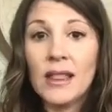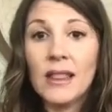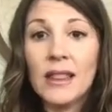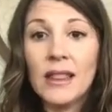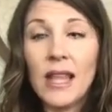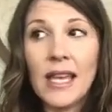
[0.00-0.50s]

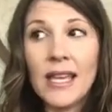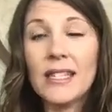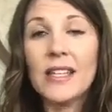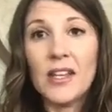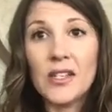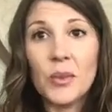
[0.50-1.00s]
like
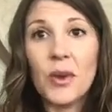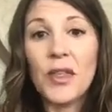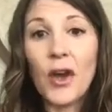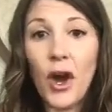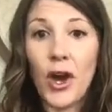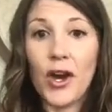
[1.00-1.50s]
it does
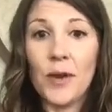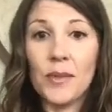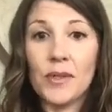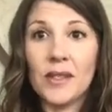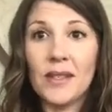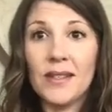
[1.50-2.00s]
with
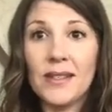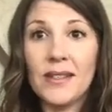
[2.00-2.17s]
carbs.